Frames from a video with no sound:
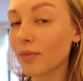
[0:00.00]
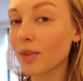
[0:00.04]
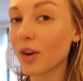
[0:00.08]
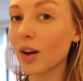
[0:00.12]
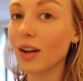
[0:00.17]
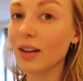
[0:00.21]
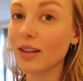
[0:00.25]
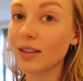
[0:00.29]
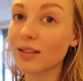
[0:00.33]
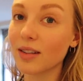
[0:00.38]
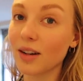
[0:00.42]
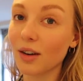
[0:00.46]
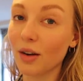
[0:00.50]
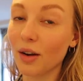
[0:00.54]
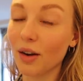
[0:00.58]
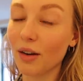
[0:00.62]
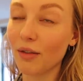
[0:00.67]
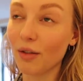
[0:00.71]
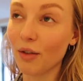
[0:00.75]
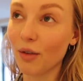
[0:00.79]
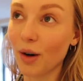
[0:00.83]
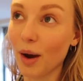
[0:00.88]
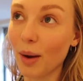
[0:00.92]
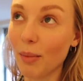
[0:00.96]
Or at least I don't
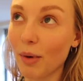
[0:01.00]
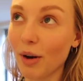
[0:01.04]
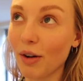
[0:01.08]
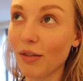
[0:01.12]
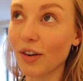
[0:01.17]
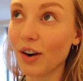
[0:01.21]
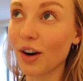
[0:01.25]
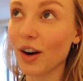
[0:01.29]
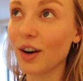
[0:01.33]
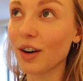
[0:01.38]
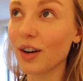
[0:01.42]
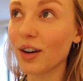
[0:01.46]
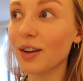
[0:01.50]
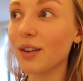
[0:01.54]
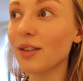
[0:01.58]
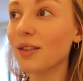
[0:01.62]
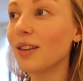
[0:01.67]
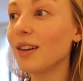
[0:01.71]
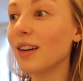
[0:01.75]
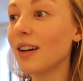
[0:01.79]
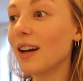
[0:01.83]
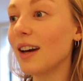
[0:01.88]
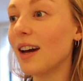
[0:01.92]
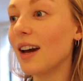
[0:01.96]
have a ripe avocado.
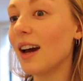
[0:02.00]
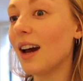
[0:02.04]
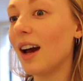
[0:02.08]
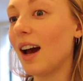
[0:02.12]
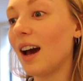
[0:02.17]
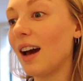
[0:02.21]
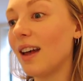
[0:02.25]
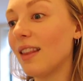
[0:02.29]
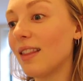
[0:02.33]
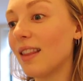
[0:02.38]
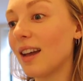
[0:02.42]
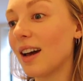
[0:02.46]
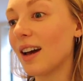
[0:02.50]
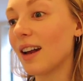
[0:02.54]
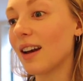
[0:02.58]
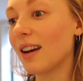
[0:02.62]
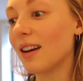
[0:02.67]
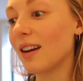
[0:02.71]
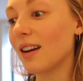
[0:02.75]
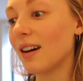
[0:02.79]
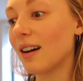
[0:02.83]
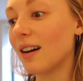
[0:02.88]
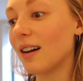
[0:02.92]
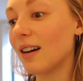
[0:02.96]
And
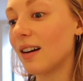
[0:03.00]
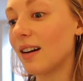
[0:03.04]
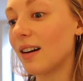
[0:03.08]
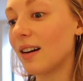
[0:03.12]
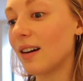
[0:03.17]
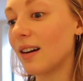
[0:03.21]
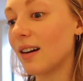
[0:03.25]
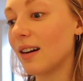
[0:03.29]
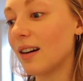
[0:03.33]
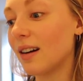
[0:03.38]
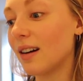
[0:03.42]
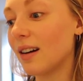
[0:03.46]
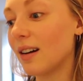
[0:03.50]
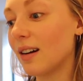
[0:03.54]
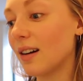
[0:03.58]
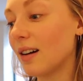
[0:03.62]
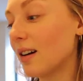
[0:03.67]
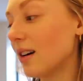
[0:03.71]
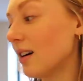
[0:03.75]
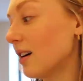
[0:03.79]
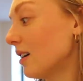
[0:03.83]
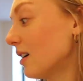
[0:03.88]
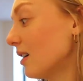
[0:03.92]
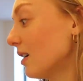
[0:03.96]
then
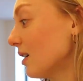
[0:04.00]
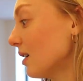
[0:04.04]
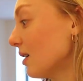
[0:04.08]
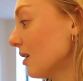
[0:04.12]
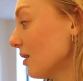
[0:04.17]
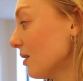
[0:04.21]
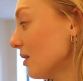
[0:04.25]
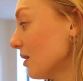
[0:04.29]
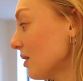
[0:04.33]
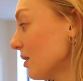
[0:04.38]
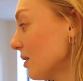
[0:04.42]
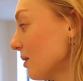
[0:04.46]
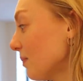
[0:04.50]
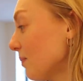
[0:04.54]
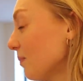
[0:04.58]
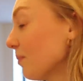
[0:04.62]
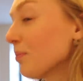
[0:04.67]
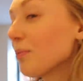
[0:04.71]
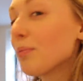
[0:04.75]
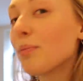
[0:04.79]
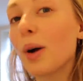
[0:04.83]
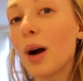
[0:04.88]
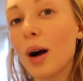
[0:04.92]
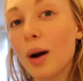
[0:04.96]

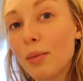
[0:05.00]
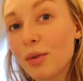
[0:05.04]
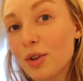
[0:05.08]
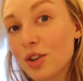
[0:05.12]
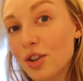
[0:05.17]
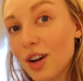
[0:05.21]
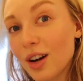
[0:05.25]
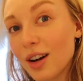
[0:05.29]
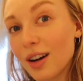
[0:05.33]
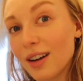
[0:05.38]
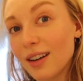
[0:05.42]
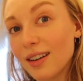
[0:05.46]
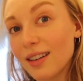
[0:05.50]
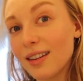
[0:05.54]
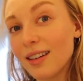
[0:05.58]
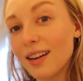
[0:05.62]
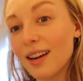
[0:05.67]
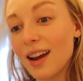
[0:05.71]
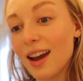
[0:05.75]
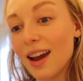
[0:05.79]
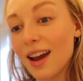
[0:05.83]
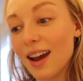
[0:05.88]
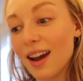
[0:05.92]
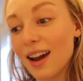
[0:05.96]
um, Parmesan
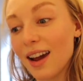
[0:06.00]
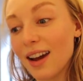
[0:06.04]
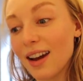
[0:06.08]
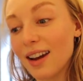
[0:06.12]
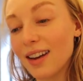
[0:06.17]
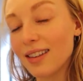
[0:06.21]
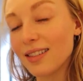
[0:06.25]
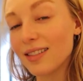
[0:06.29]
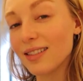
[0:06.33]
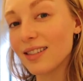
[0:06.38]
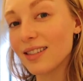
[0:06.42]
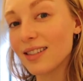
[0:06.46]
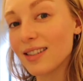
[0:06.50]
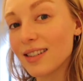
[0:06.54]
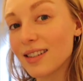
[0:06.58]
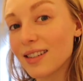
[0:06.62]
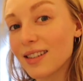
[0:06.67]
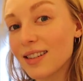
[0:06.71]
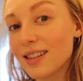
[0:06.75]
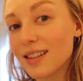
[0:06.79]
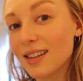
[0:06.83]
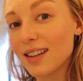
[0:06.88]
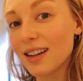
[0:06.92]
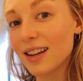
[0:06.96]
and
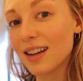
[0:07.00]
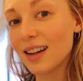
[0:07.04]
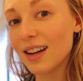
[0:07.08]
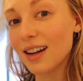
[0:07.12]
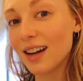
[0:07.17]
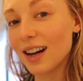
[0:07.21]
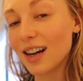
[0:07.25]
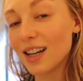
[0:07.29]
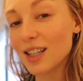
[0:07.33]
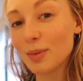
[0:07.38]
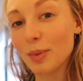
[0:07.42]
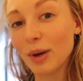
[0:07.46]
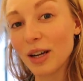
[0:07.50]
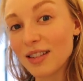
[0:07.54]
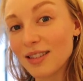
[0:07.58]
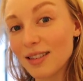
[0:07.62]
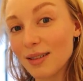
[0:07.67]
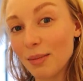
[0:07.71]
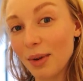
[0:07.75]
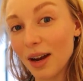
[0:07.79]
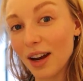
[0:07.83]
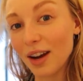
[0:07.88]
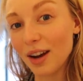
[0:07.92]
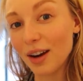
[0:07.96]
a
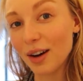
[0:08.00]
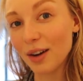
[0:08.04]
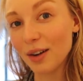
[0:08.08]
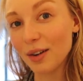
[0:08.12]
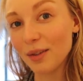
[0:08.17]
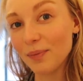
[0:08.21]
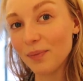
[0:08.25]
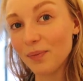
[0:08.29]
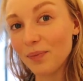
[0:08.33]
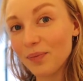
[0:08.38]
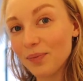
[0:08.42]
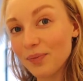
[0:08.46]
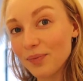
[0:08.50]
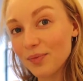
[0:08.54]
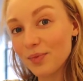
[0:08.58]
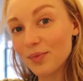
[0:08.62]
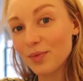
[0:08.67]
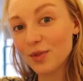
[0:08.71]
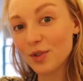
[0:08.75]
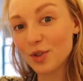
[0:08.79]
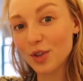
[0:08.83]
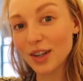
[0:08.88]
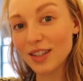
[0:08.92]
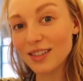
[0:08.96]
spicy mayo
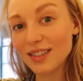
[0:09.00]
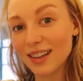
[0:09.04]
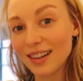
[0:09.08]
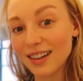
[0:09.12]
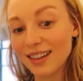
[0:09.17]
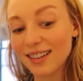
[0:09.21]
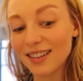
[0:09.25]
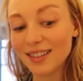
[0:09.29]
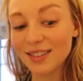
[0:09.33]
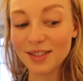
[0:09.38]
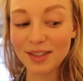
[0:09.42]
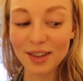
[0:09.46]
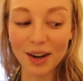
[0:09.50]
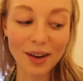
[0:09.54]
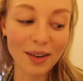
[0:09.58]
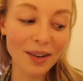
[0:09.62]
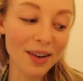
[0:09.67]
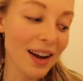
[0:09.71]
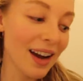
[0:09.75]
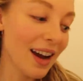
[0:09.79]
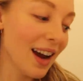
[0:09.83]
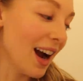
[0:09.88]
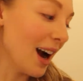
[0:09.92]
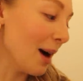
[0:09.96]
dressing. So
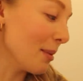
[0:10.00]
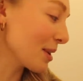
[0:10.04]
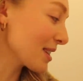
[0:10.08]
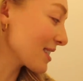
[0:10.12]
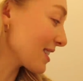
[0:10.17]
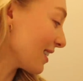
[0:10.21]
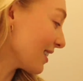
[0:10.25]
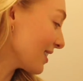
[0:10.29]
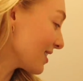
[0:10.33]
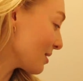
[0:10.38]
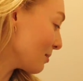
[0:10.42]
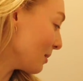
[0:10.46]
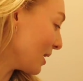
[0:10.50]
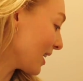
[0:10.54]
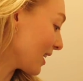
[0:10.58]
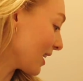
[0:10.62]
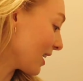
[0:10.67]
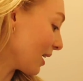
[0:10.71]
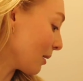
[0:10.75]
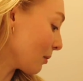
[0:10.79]
I'm excited to make it.